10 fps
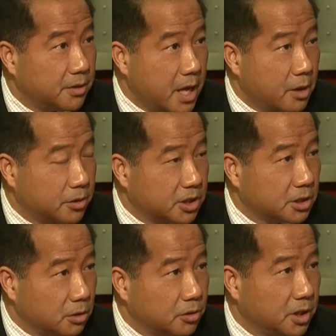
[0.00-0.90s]
that are
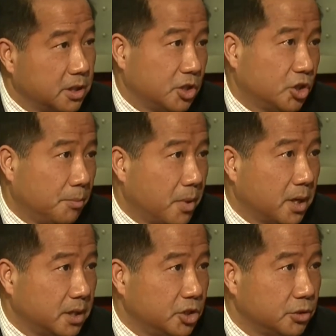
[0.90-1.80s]
just looking to jump
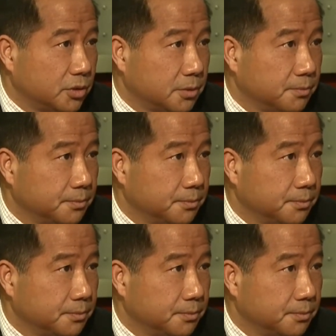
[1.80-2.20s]
on issues